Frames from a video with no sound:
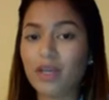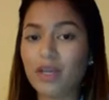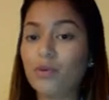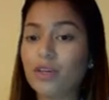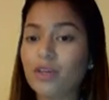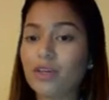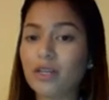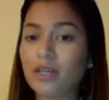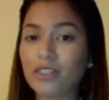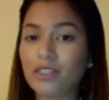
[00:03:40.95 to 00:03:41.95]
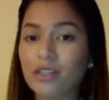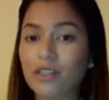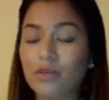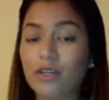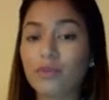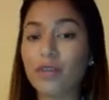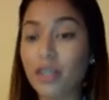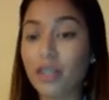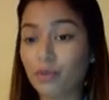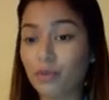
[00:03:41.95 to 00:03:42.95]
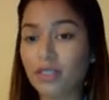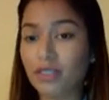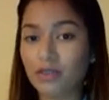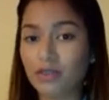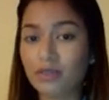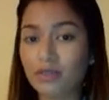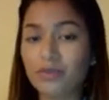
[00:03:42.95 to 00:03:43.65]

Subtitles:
and we could partition it, we could break it up ourselves.